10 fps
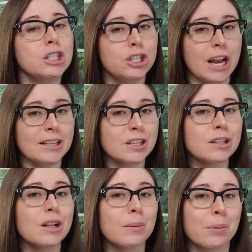
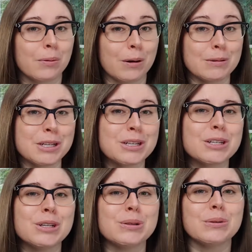gentle approach
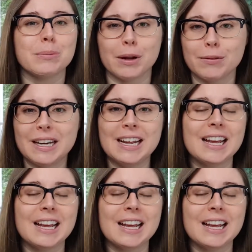to my reading